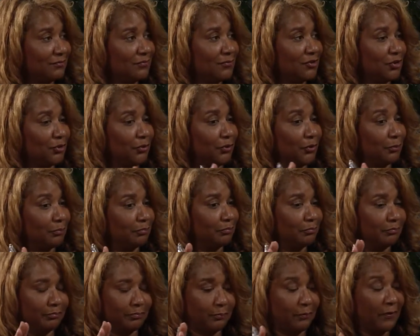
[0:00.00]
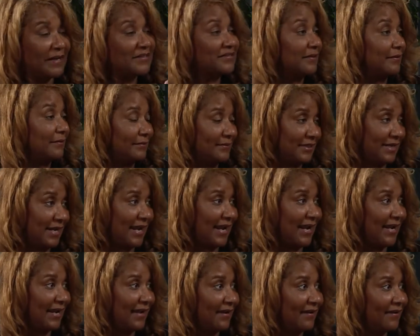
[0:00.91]
to the present
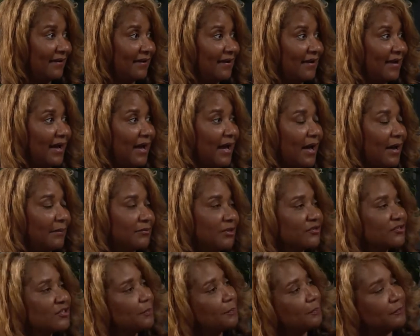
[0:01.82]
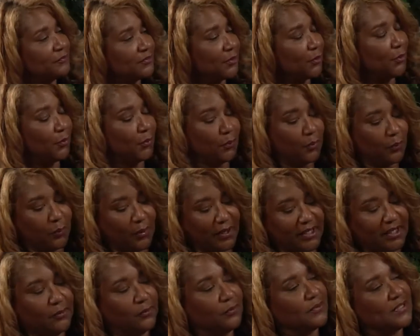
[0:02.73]
day. Yeah. Uh, does the, so what
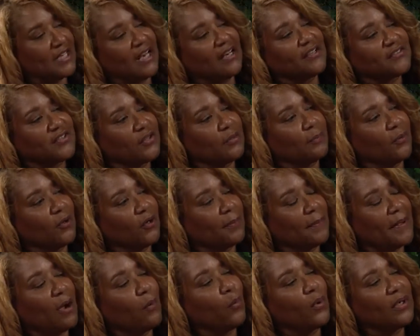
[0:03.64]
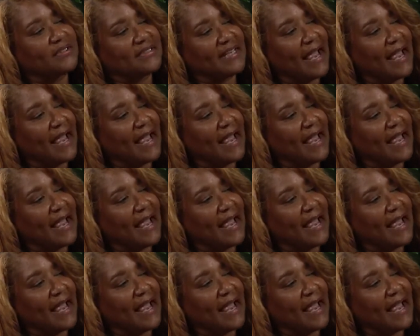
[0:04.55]
do you tell us in the book about what's